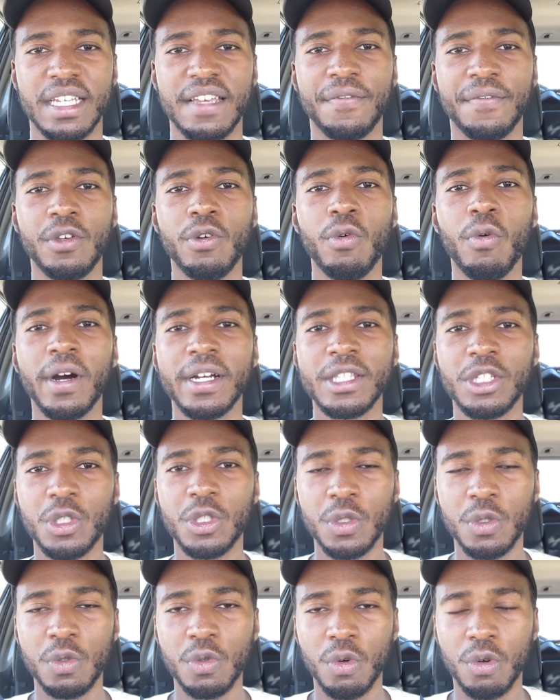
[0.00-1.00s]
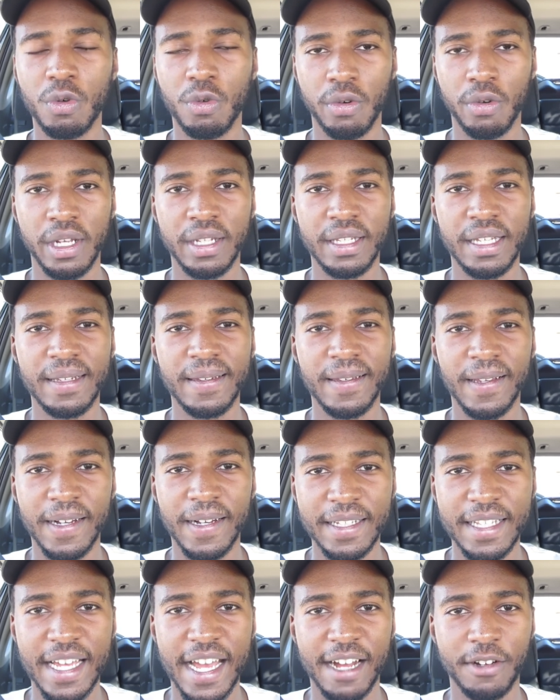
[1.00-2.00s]
If you want to really
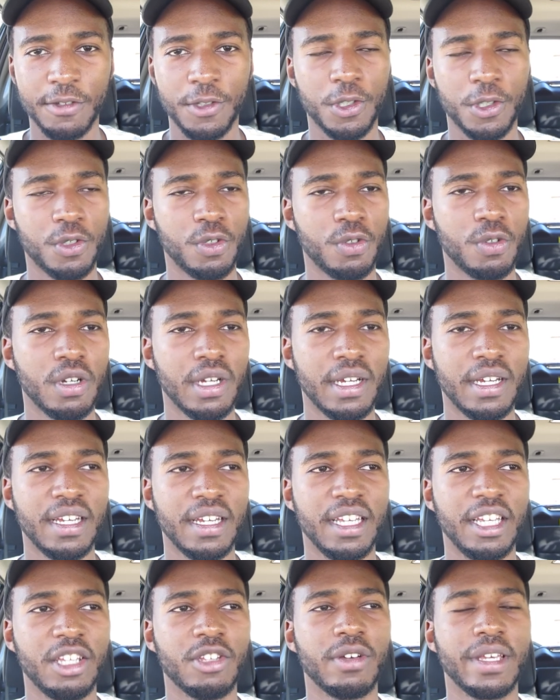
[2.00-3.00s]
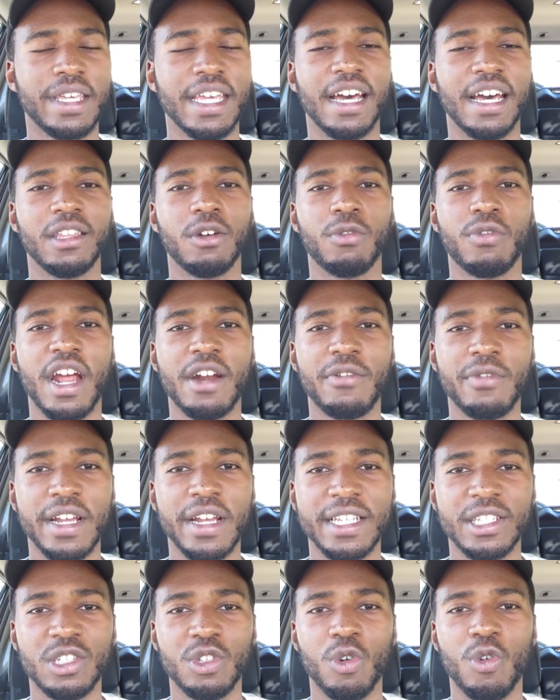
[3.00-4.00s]
learn how to, you know, get out of the rat
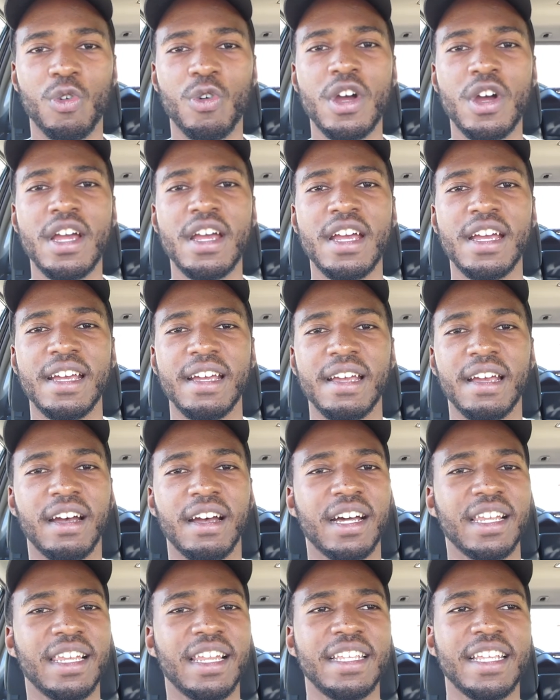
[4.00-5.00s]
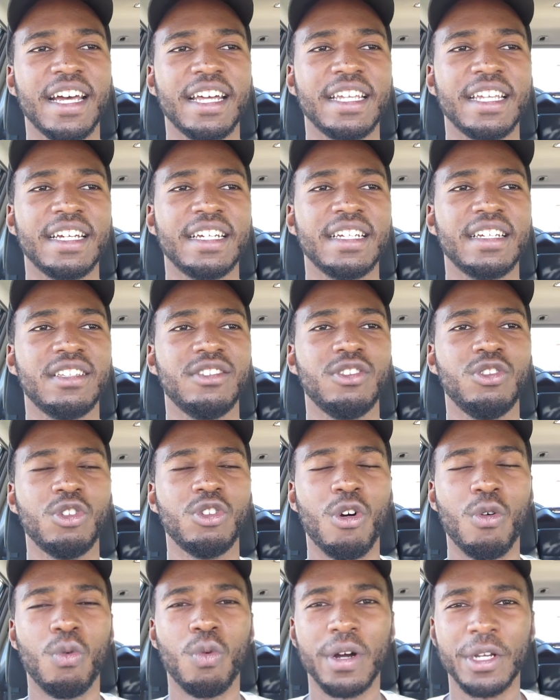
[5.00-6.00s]
race, or learn how to
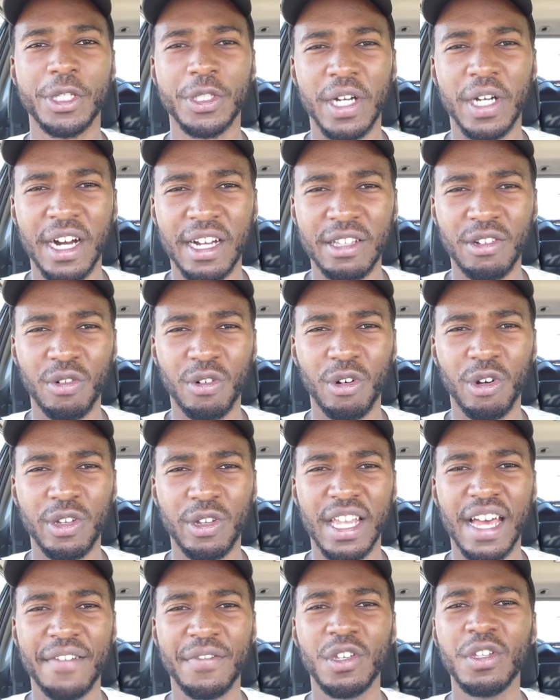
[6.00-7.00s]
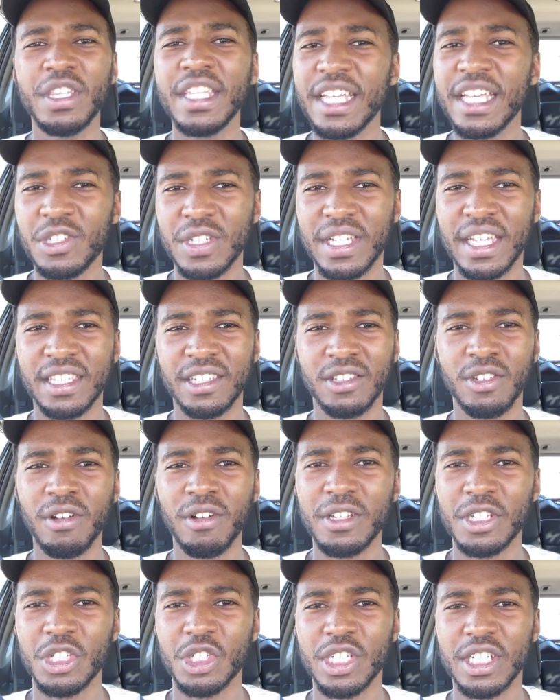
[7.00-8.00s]
not work so hard all your life, you need to get the
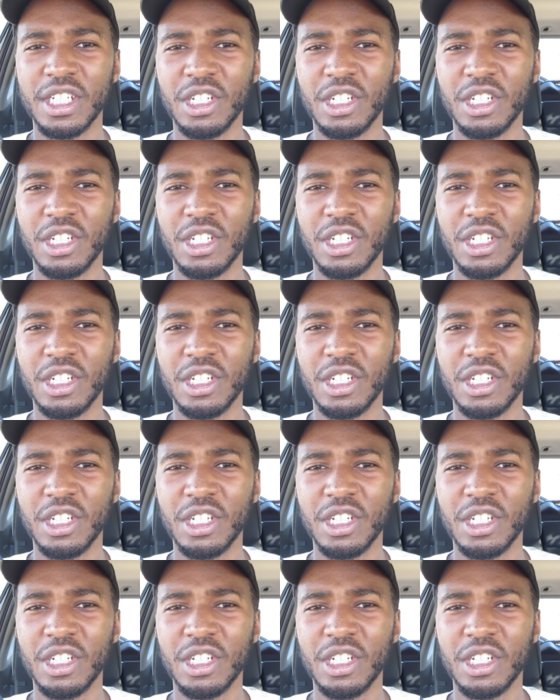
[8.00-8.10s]
knowledge.